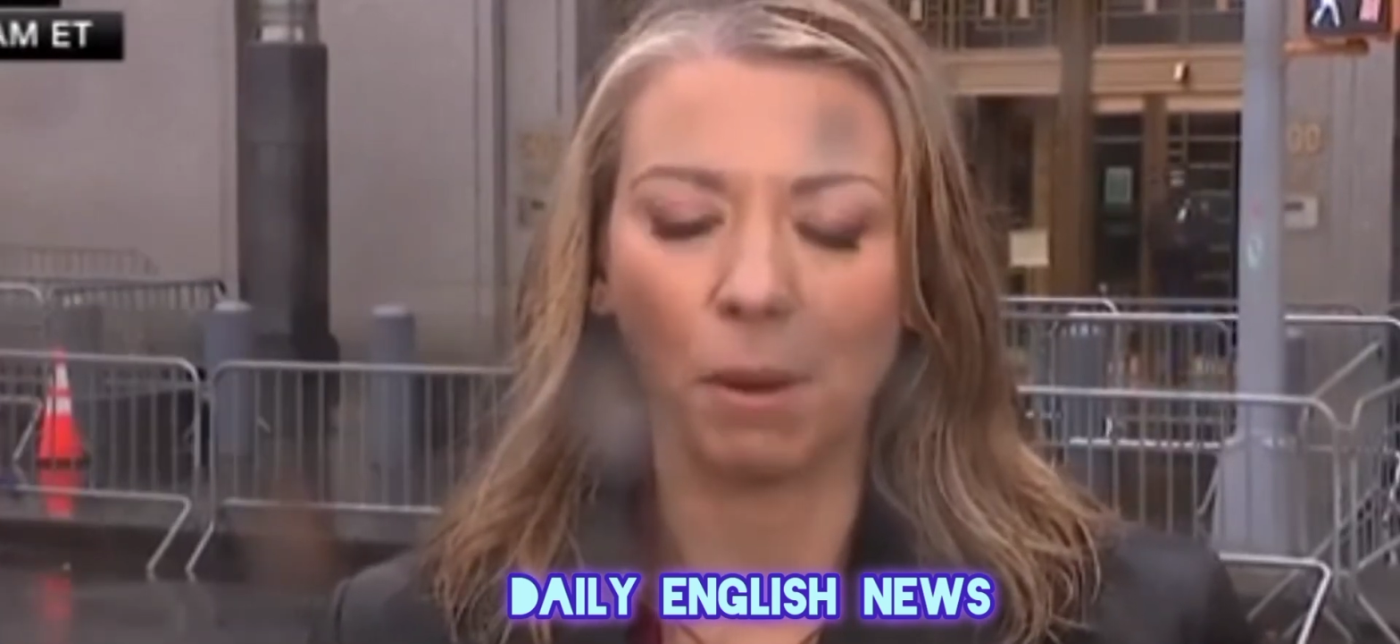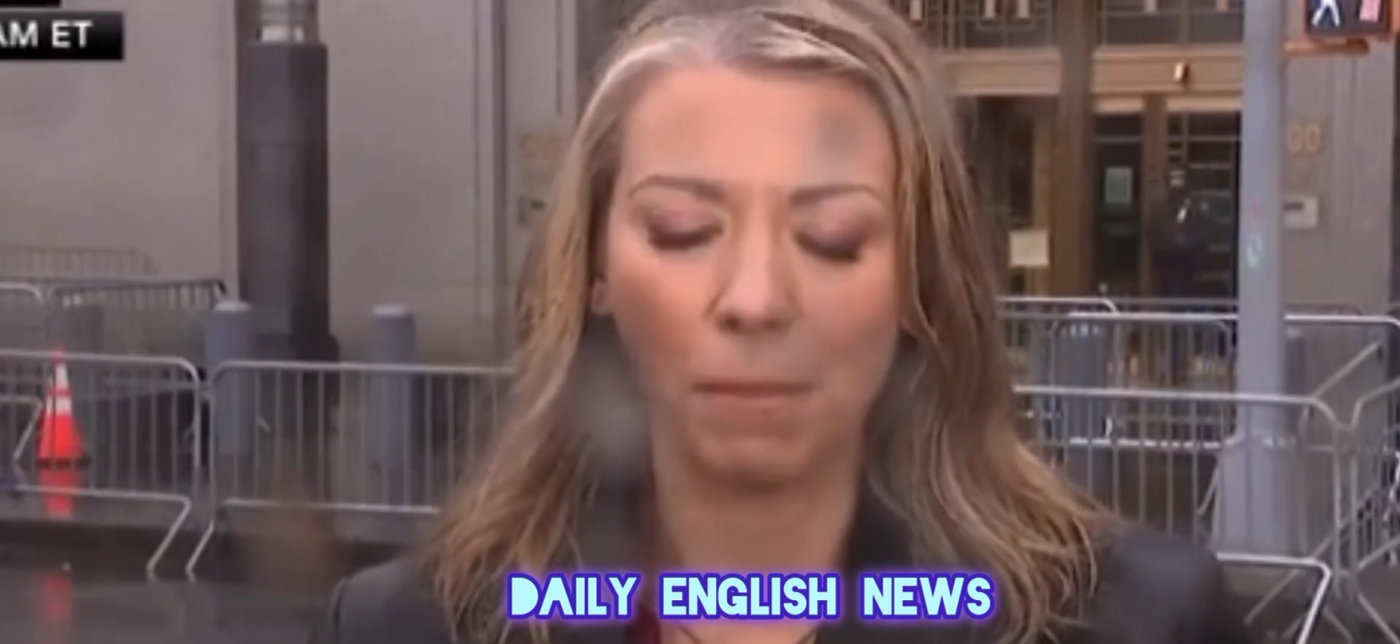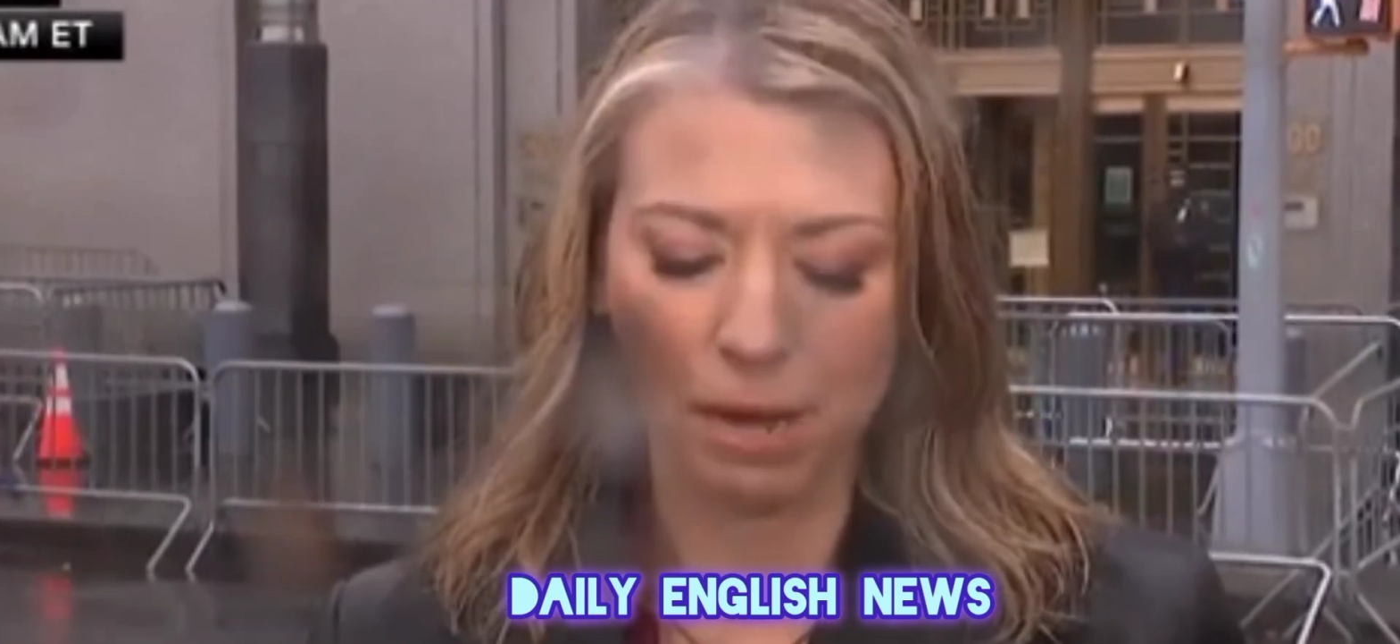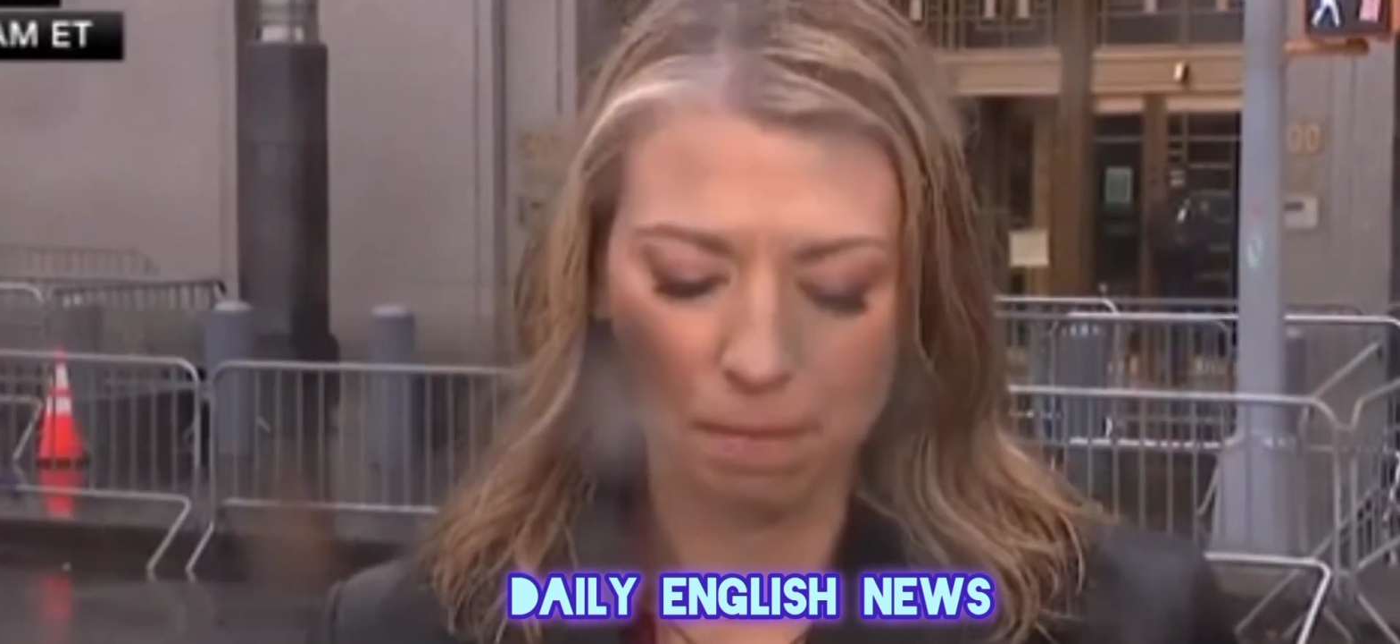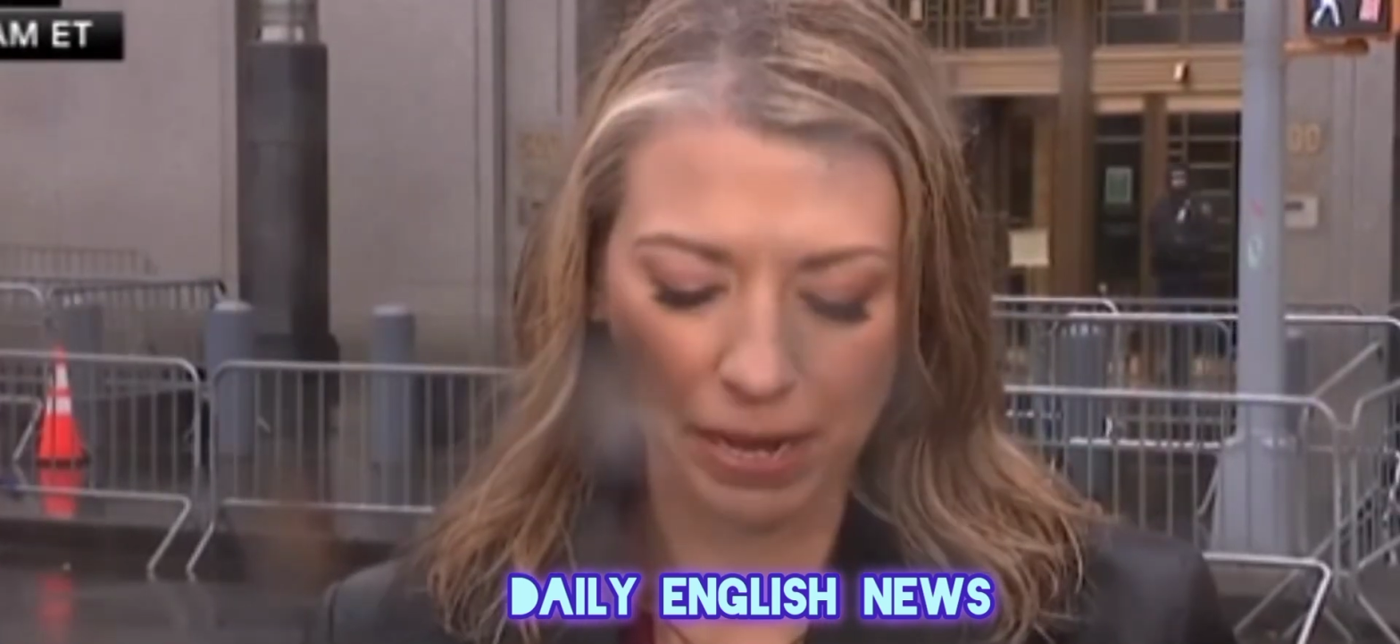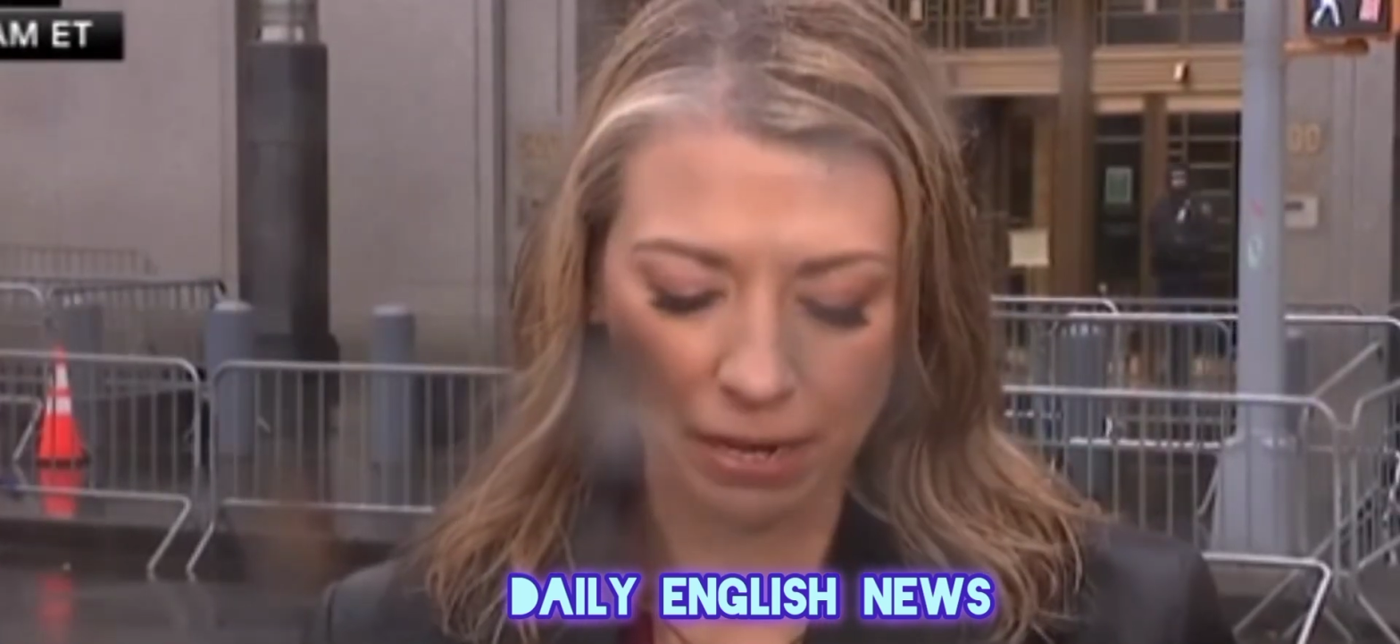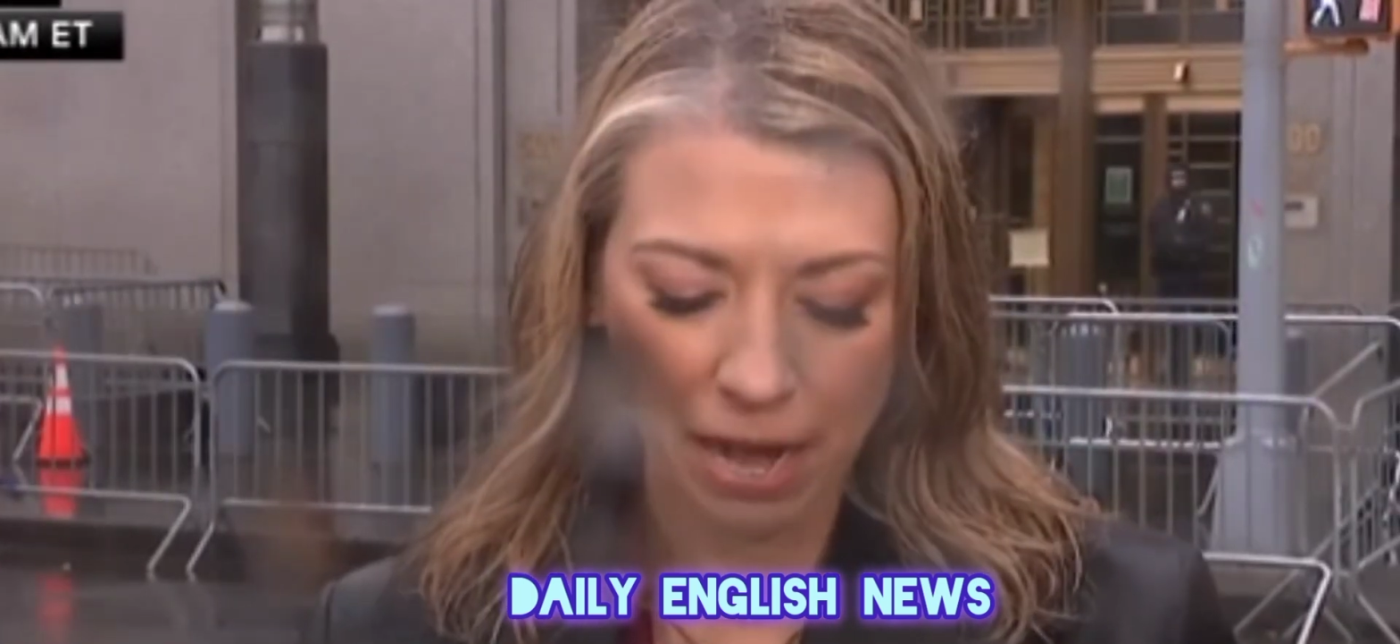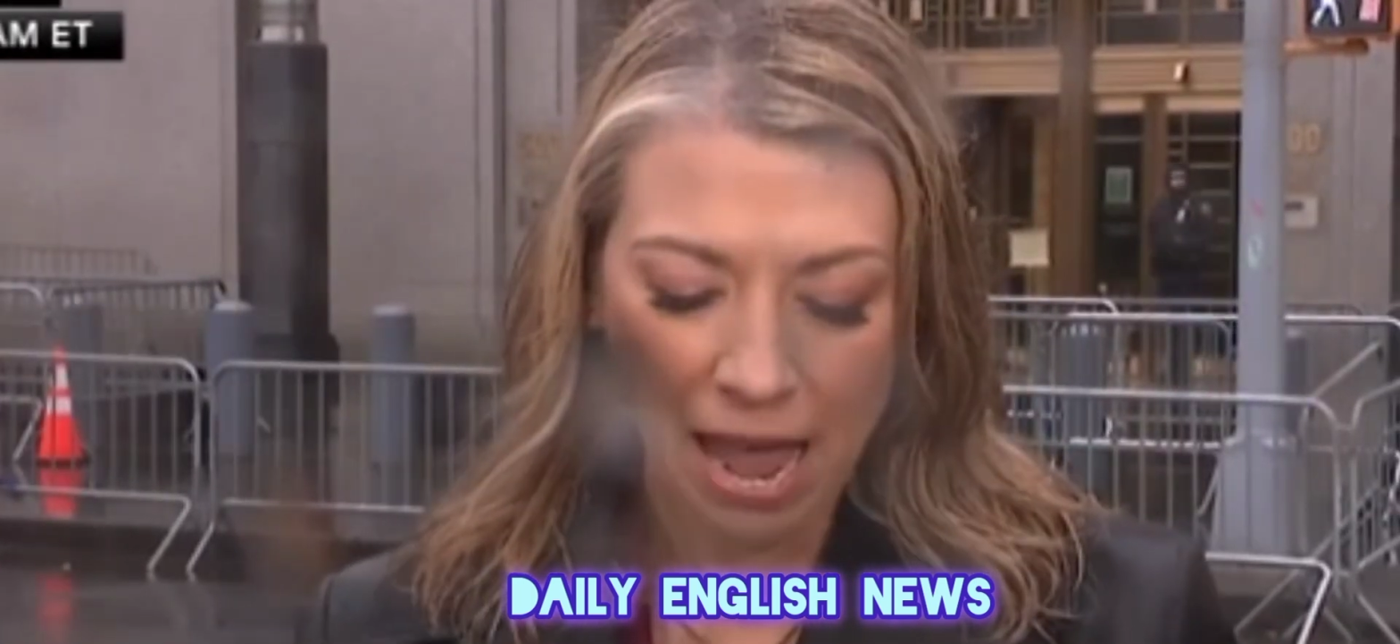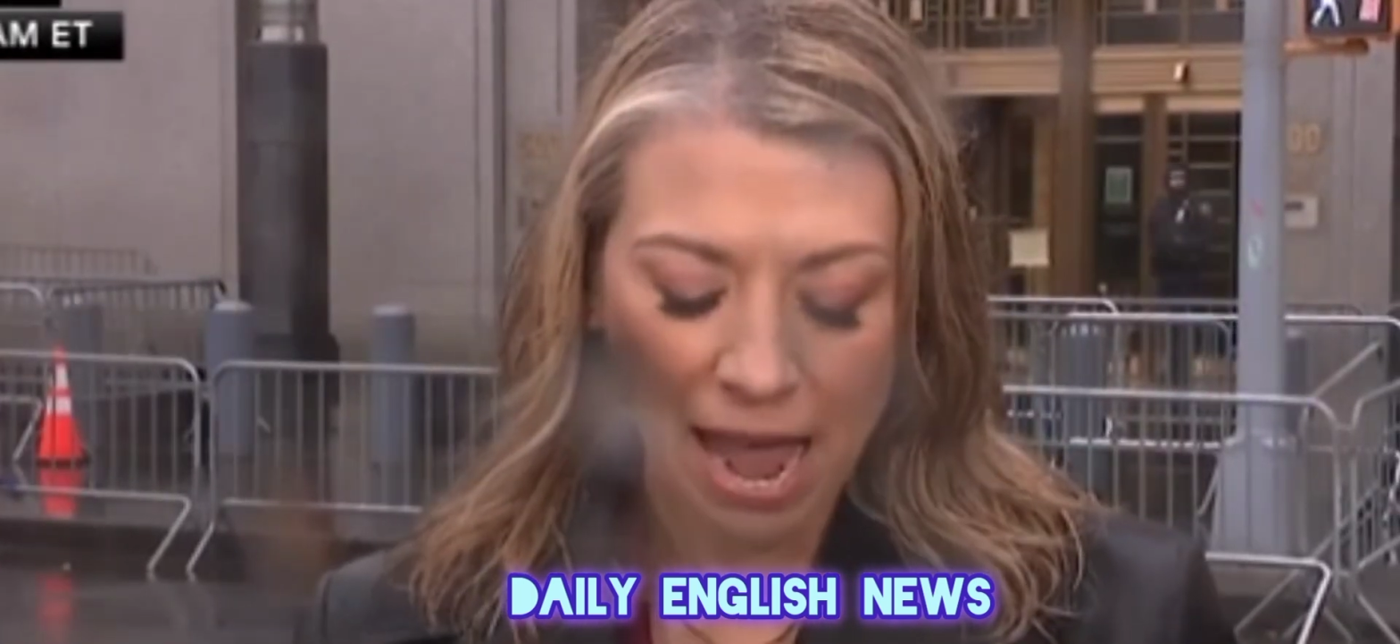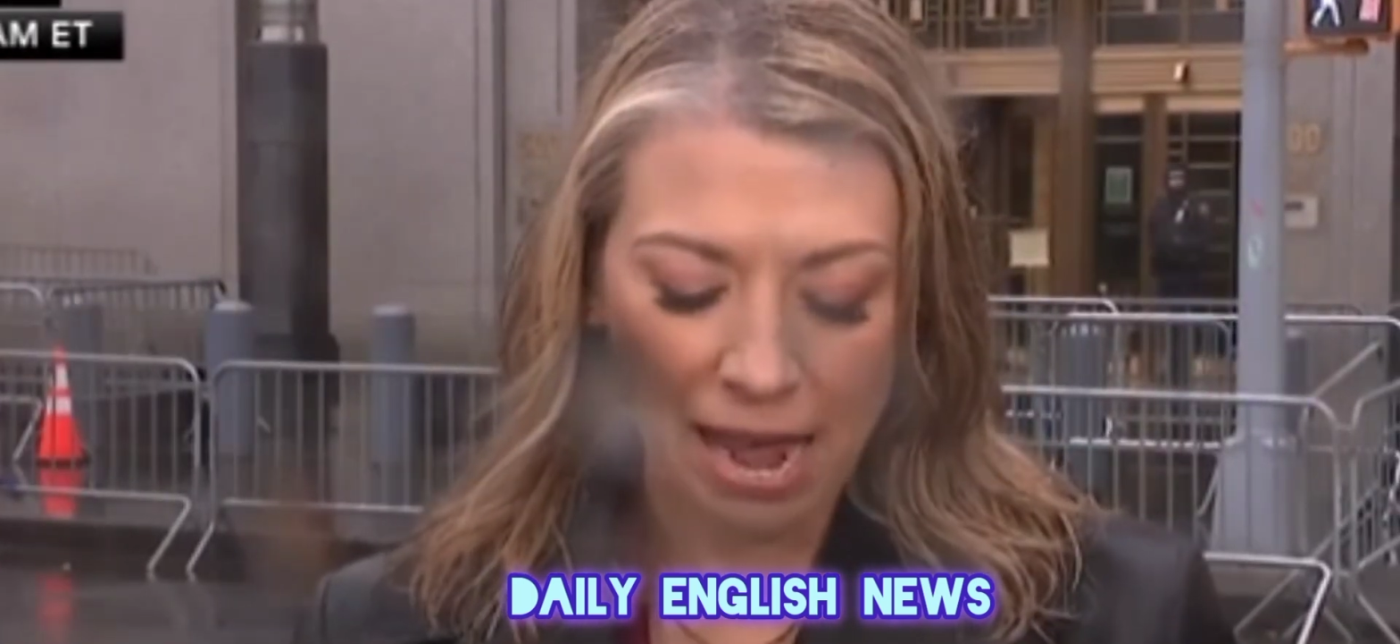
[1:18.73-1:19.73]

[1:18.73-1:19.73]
Trump had made.